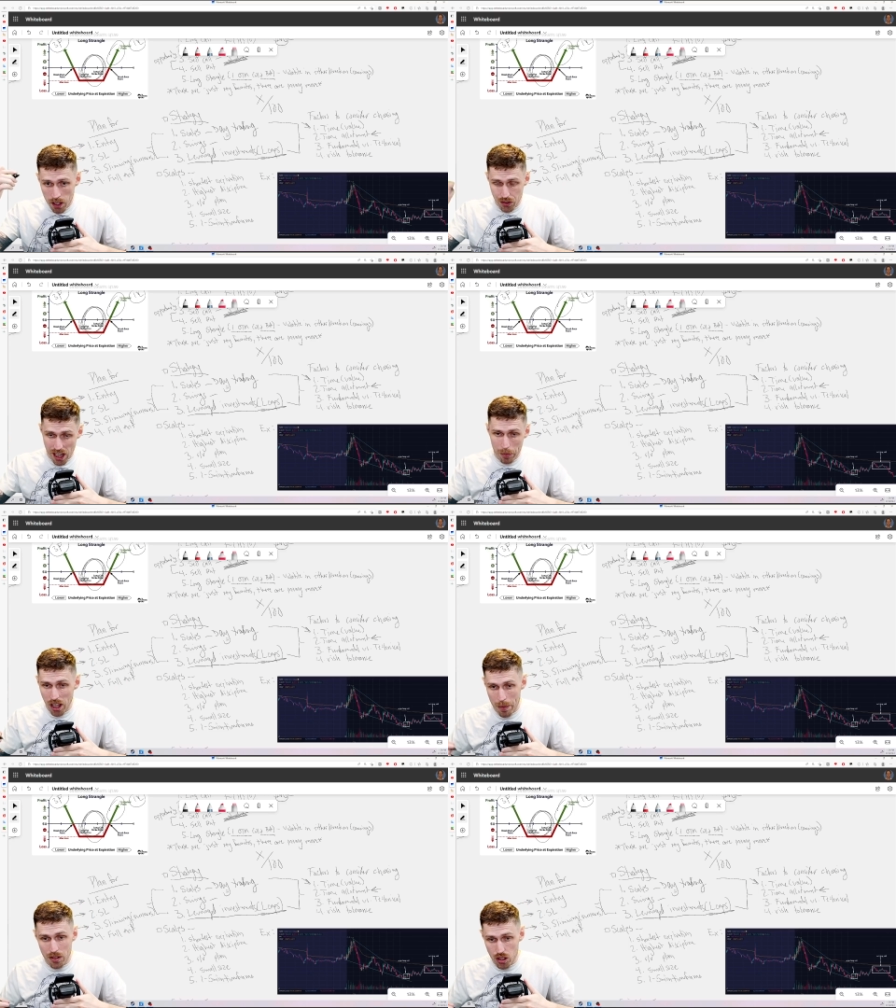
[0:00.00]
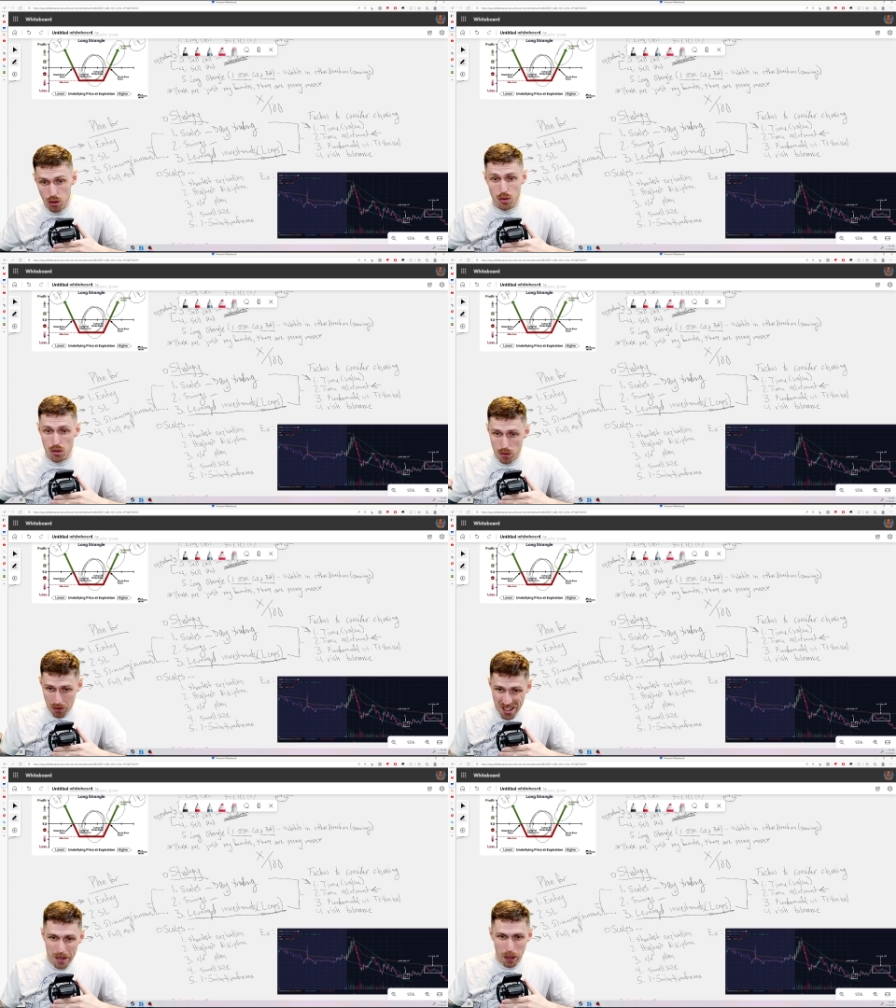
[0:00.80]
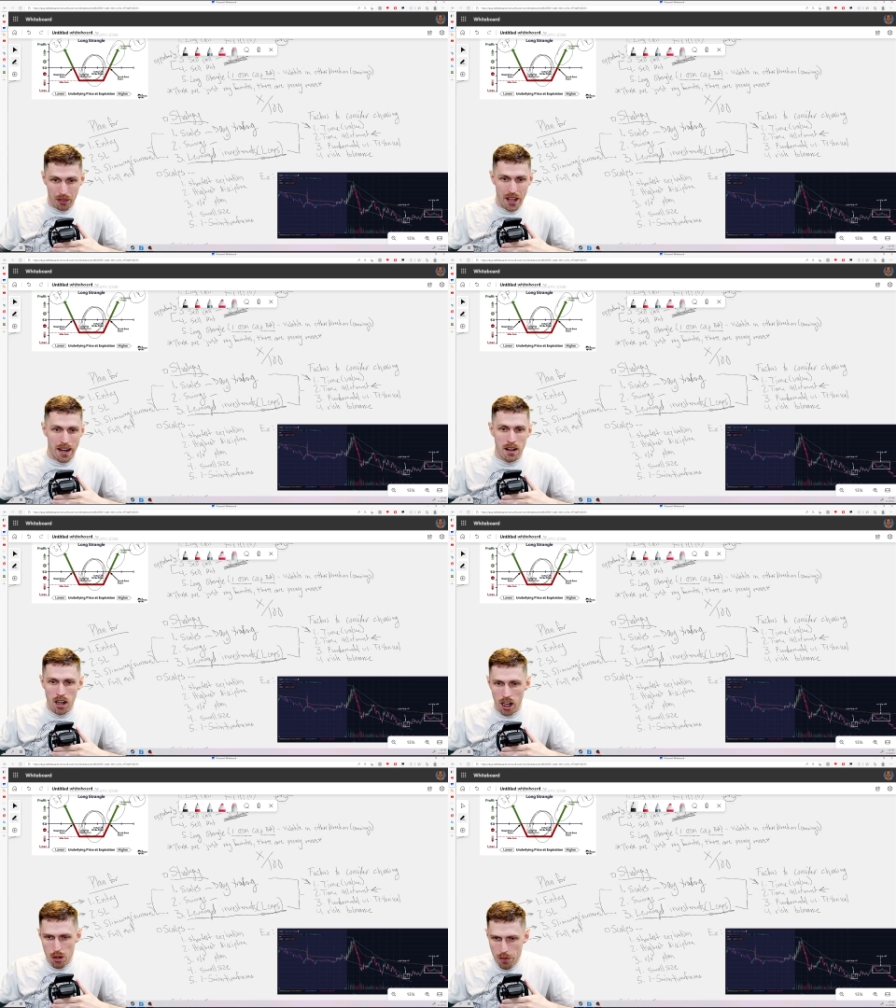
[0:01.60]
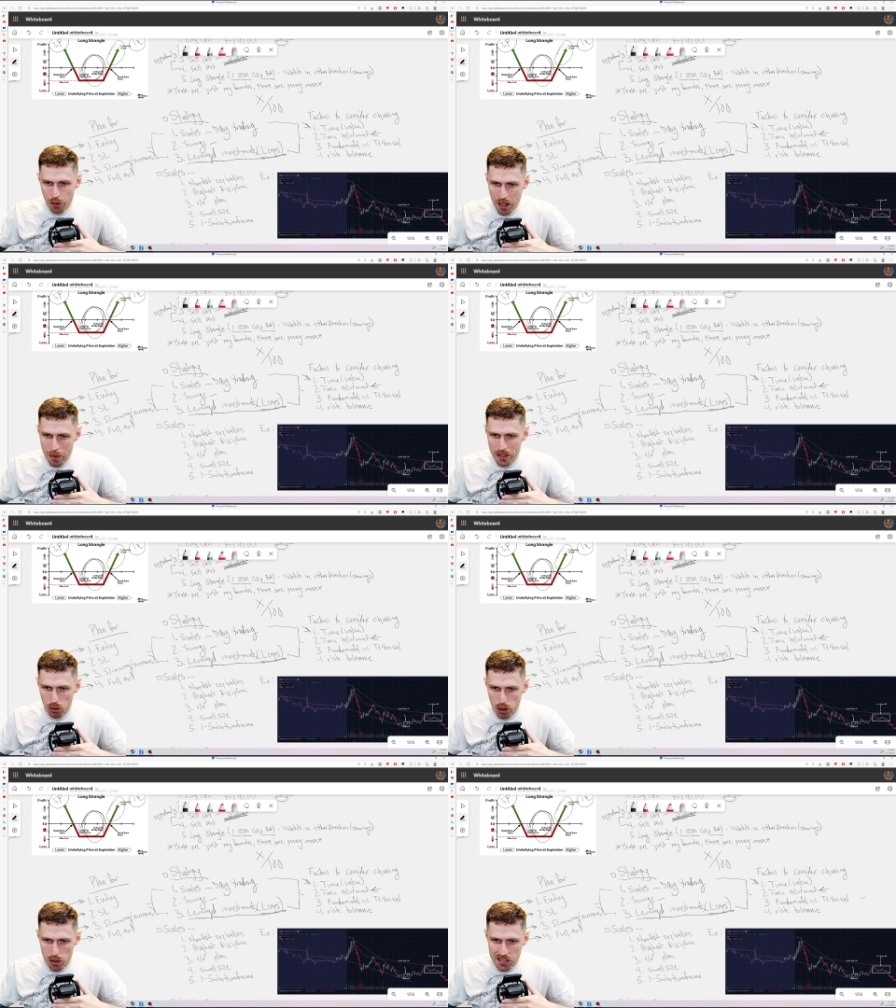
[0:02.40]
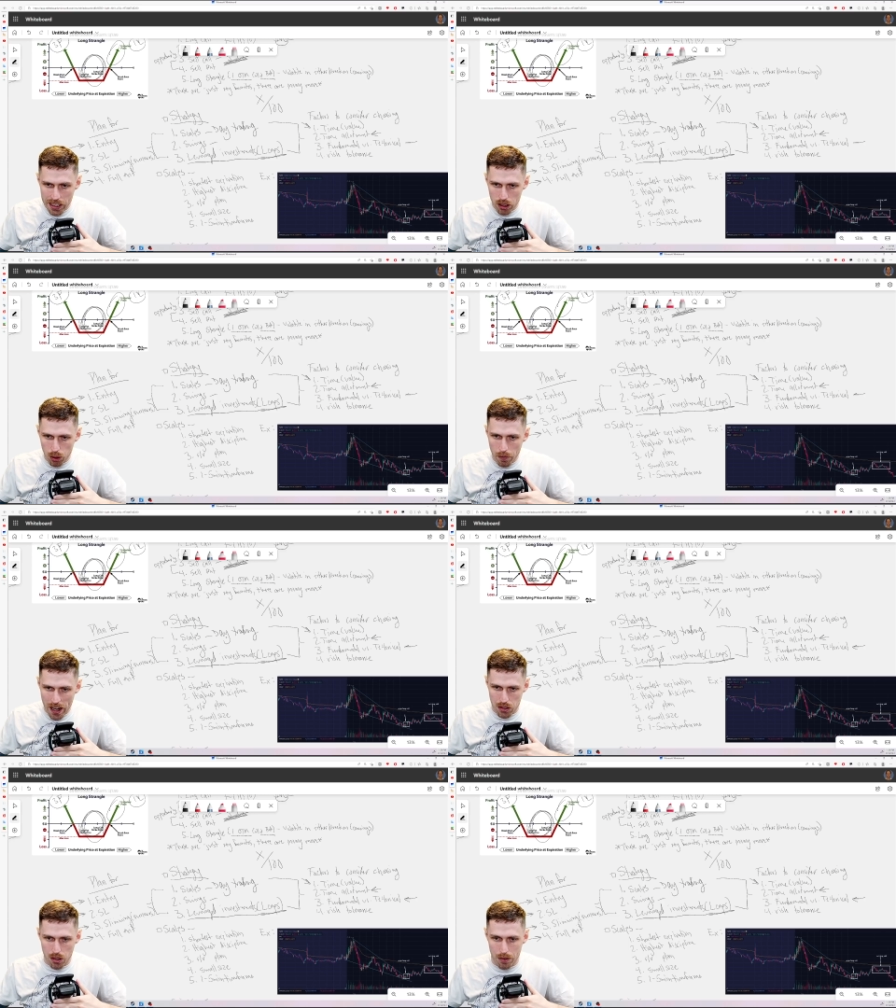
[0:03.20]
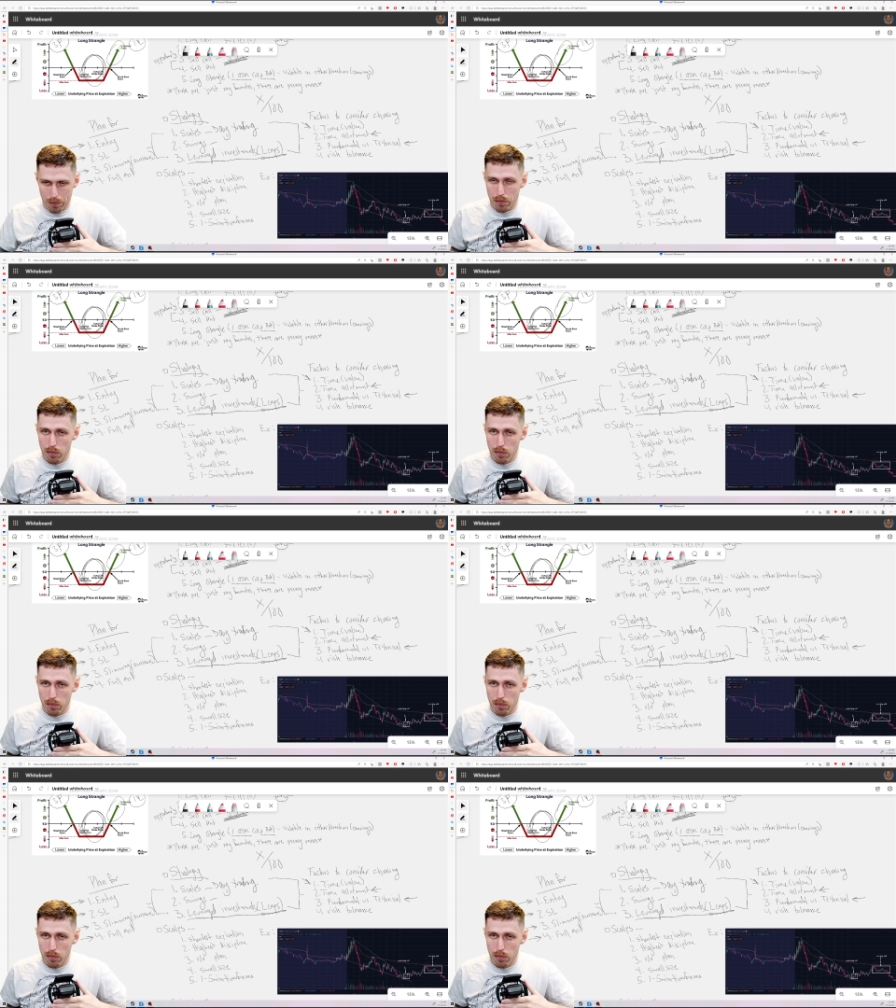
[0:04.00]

Time allotment's huge. Think about that. Are you a fundamental or are you a technical investor?